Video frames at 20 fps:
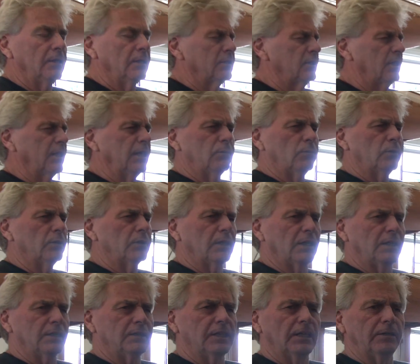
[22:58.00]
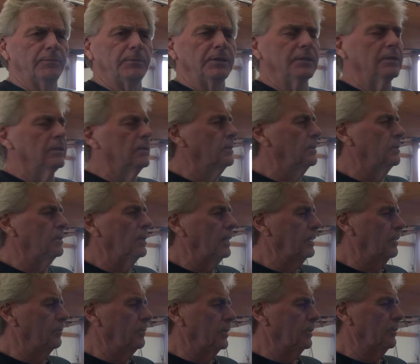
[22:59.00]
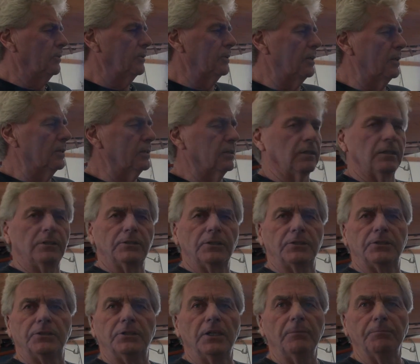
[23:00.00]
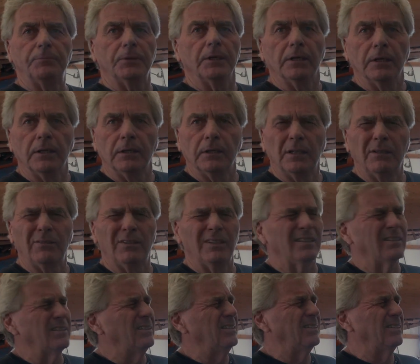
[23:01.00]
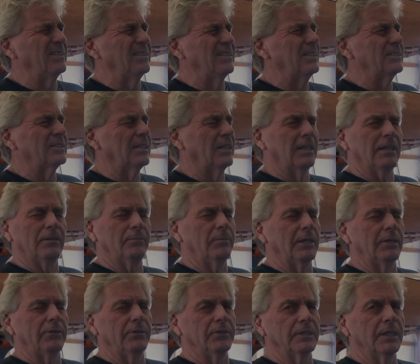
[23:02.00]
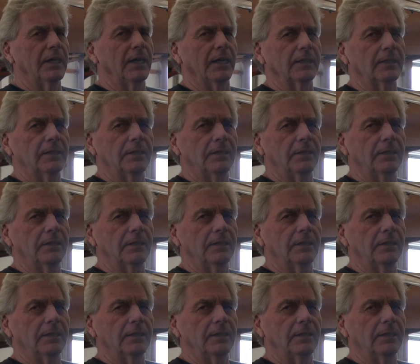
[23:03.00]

So I had one guy tell me, yeah, you'll be going long and it'll just dump you. I went, that's not how batteries act.